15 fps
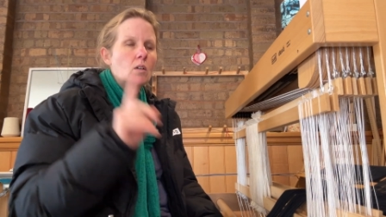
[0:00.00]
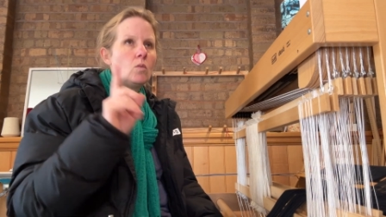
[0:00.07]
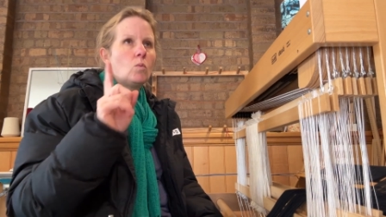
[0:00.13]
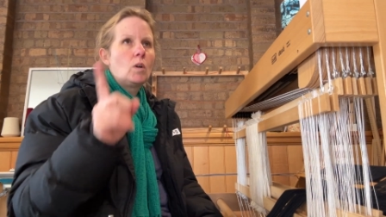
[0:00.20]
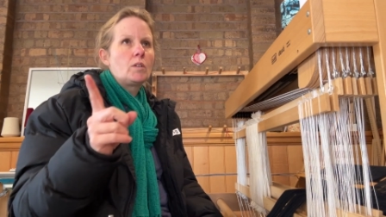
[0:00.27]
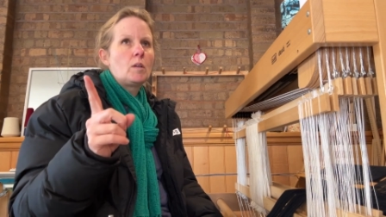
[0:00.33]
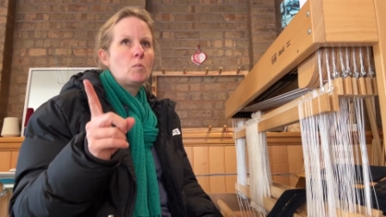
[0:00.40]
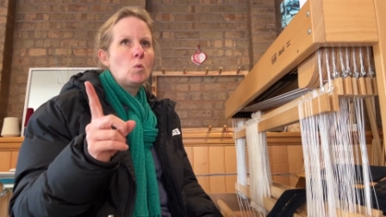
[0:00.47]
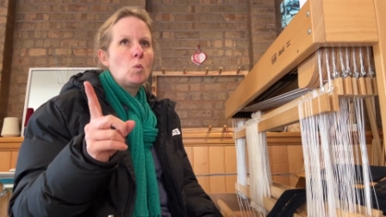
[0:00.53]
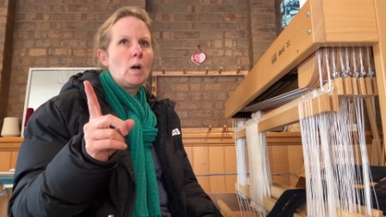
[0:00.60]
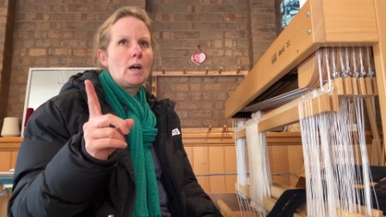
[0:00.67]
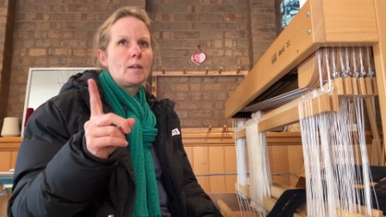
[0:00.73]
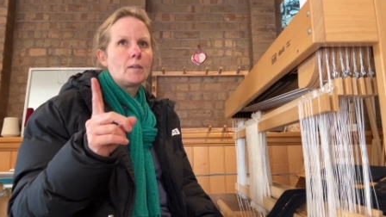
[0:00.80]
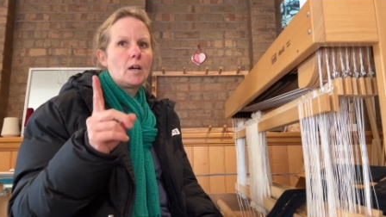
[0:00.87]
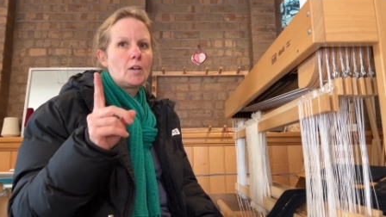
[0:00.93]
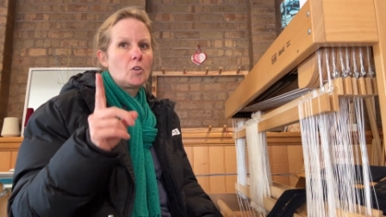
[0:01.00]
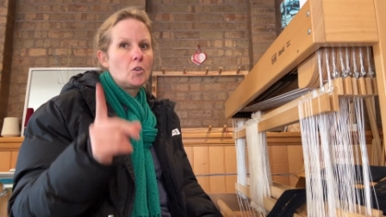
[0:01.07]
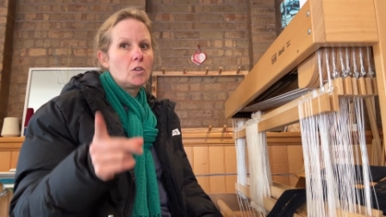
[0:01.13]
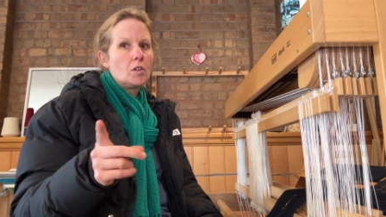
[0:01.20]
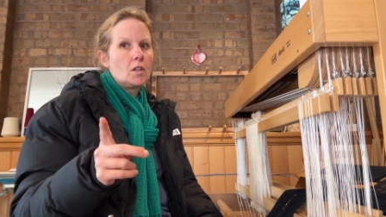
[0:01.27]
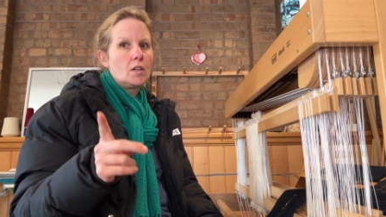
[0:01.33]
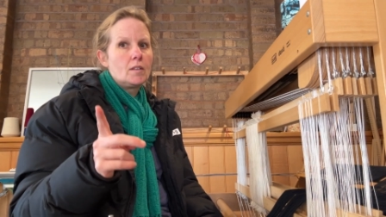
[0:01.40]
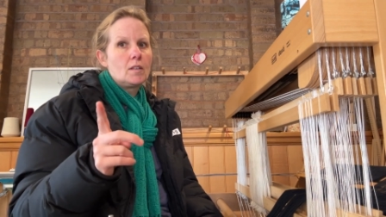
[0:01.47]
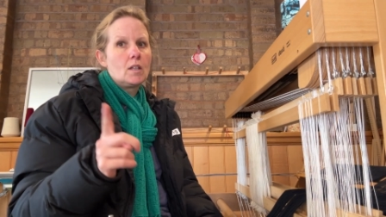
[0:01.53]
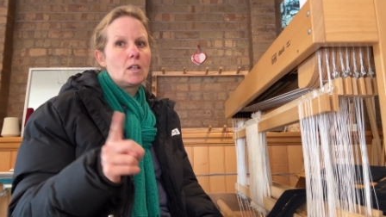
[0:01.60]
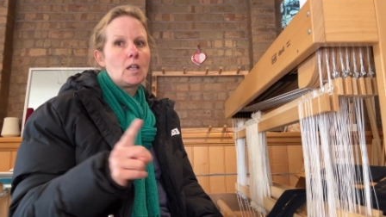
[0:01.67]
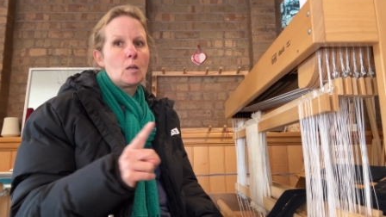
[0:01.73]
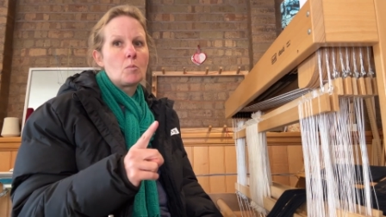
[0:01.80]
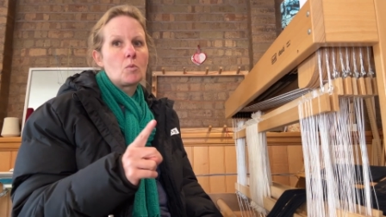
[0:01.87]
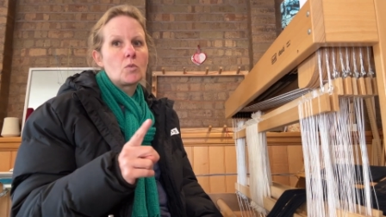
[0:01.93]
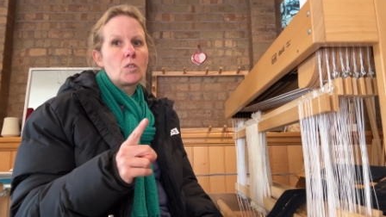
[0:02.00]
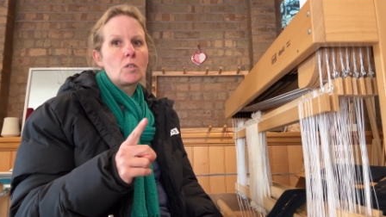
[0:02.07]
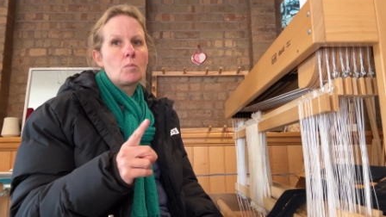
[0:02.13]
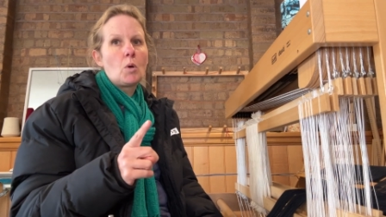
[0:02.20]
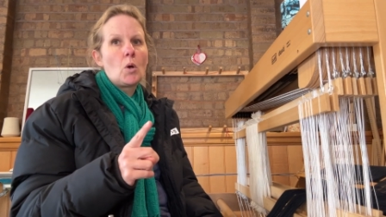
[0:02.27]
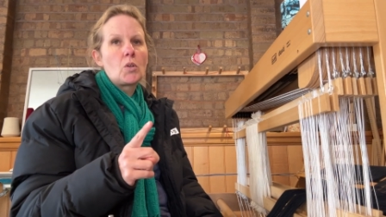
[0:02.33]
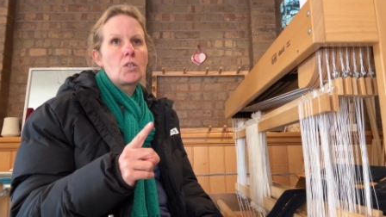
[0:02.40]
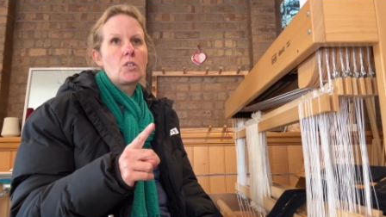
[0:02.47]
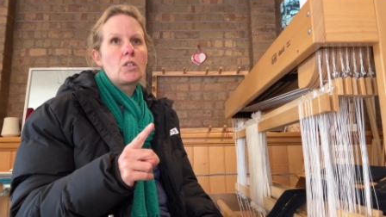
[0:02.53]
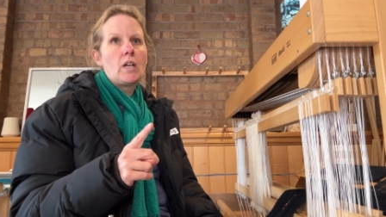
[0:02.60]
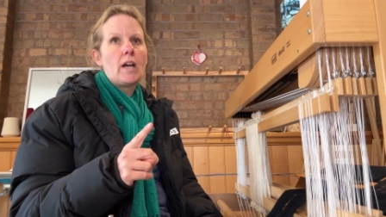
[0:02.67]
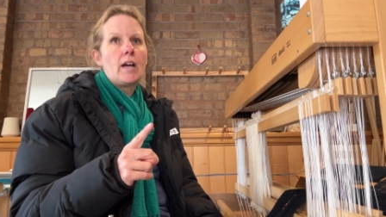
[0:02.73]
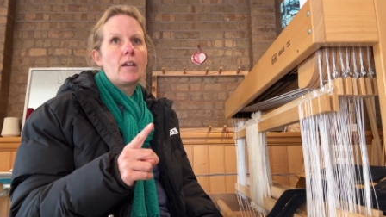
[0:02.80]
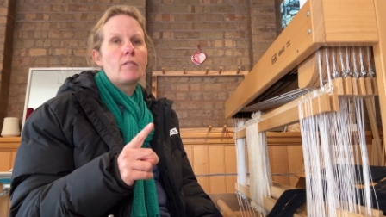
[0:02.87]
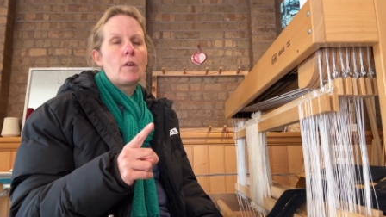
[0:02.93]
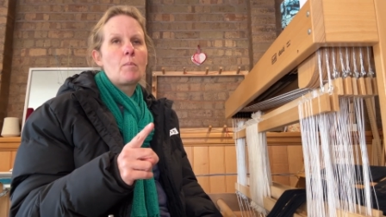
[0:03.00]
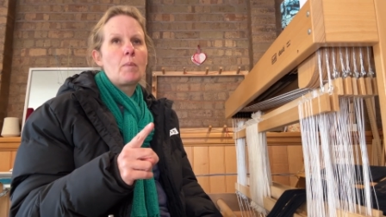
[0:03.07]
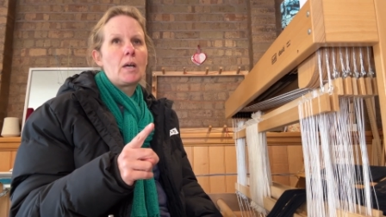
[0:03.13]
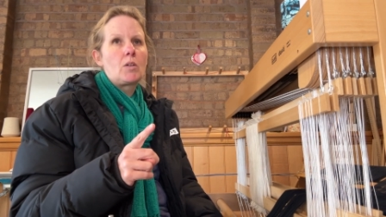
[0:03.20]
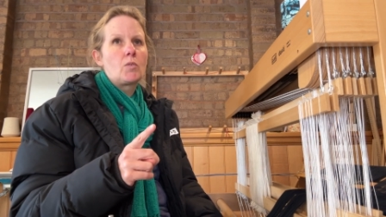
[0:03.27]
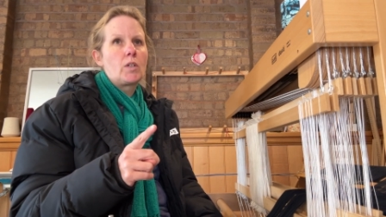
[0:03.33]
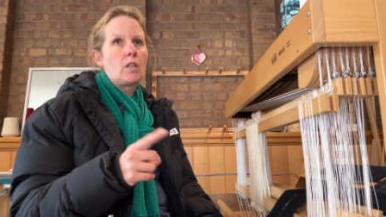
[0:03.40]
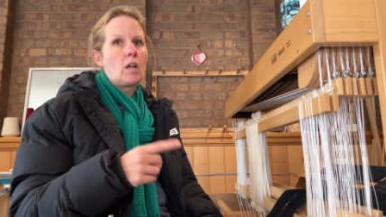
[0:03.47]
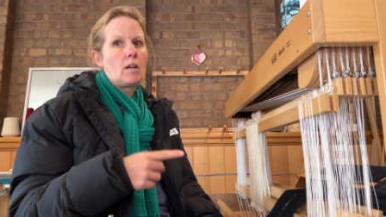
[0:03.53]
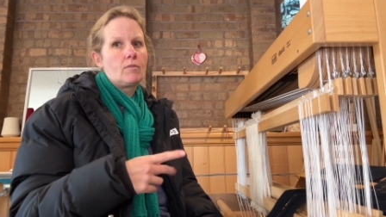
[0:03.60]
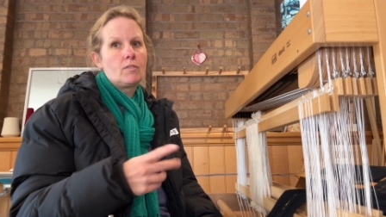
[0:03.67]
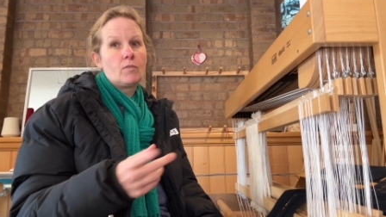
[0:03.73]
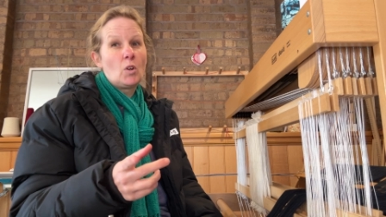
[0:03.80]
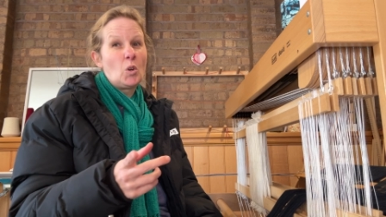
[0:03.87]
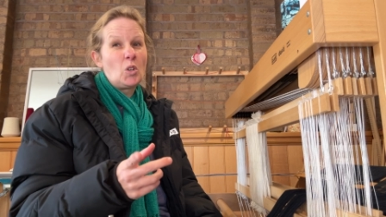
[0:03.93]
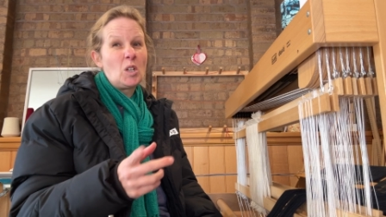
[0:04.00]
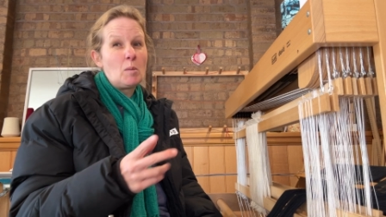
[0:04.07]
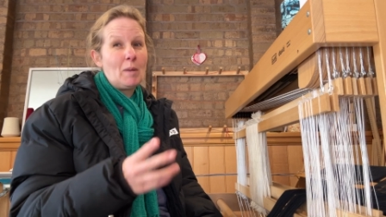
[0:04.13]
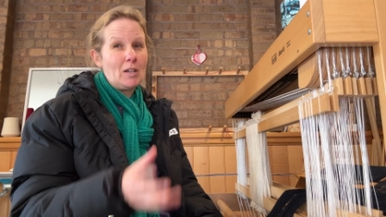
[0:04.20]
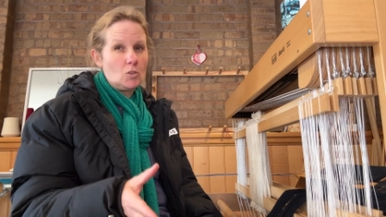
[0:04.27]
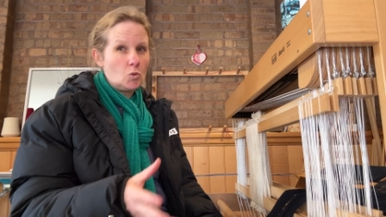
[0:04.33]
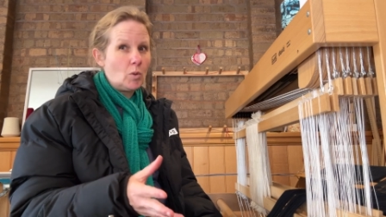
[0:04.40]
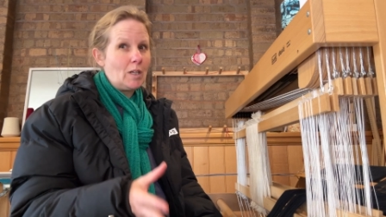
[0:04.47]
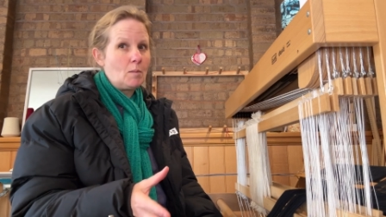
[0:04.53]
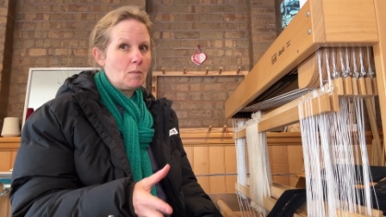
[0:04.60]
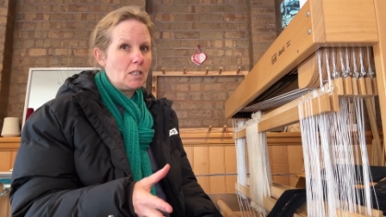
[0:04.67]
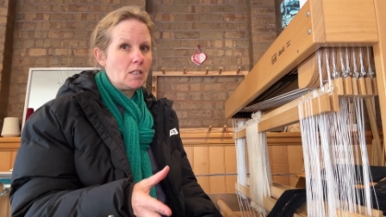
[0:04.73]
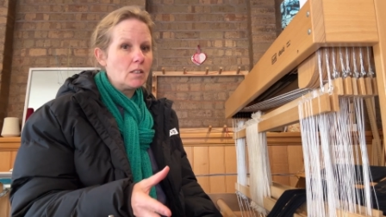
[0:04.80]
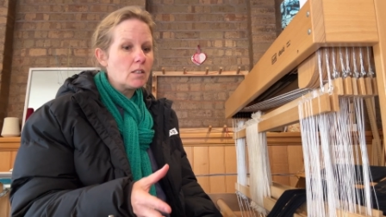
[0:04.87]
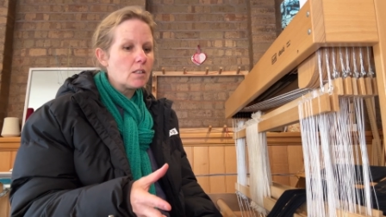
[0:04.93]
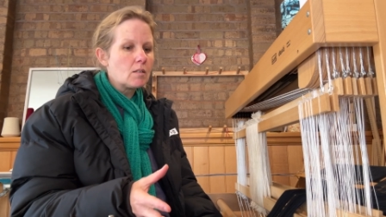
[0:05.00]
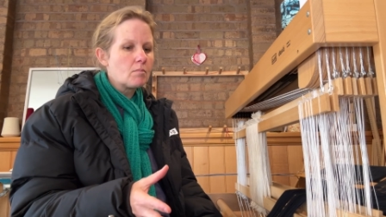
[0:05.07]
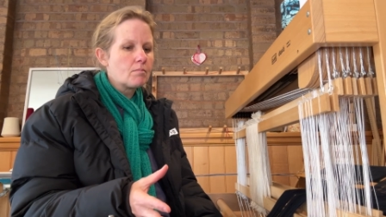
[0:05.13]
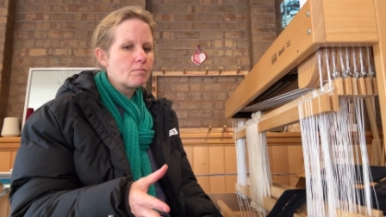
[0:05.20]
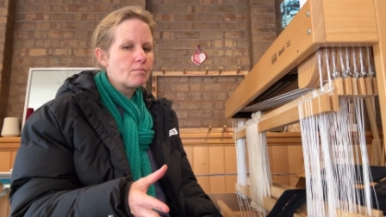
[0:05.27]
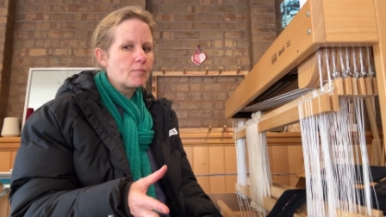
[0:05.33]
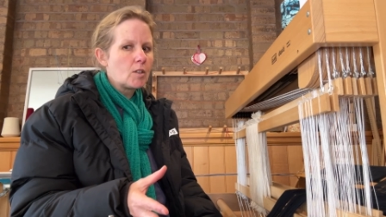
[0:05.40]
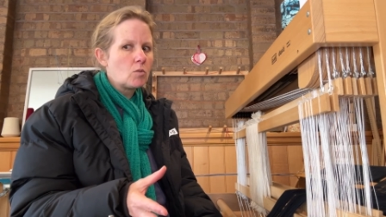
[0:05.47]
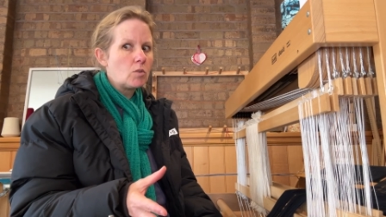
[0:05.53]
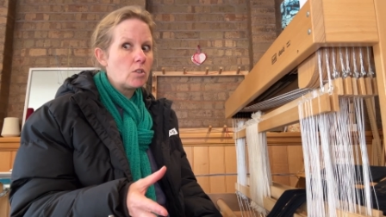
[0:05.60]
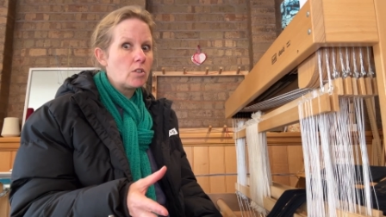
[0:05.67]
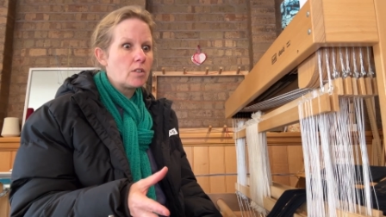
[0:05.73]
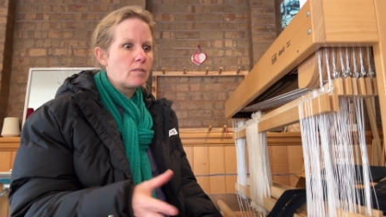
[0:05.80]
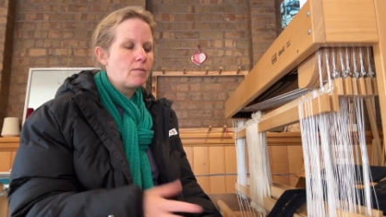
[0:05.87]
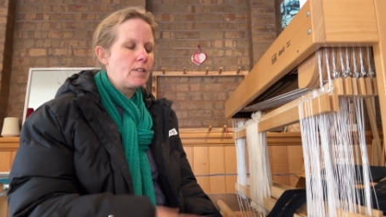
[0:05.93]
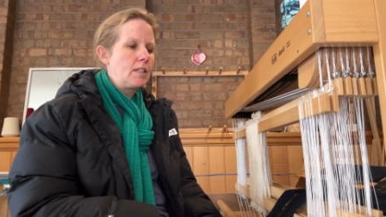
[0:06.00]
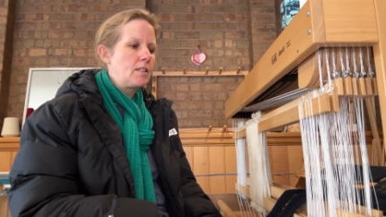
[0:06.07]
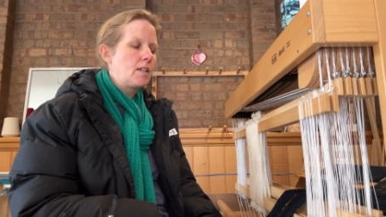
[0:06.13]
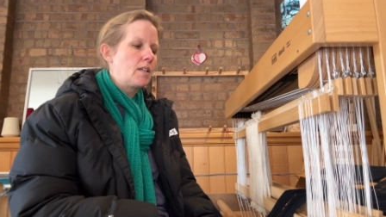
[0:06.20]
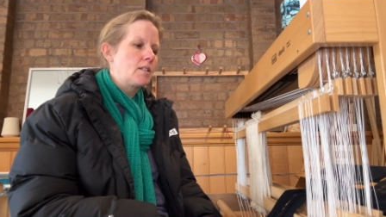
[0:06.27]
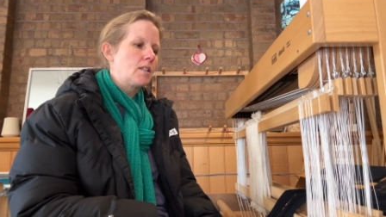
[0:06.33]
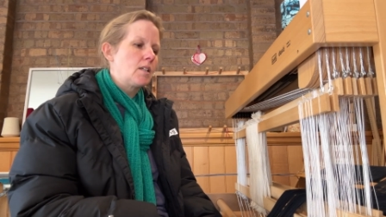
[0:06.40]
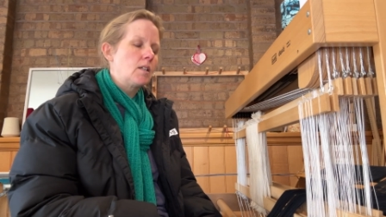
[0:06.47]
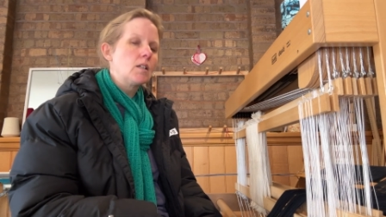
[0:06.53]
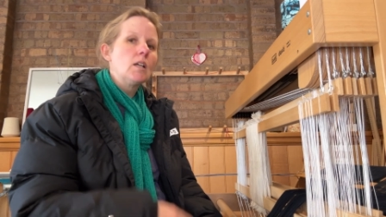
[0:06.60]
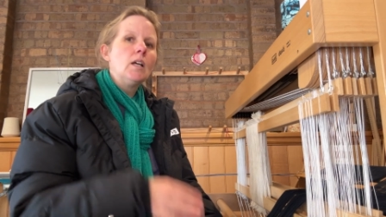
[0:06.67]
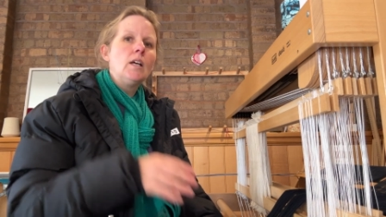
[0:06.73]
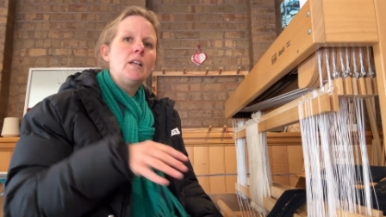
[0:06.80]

well, number one, I know that the gimbal's supposed to have a battery life of only about 20 minutes, which isn't fantastic.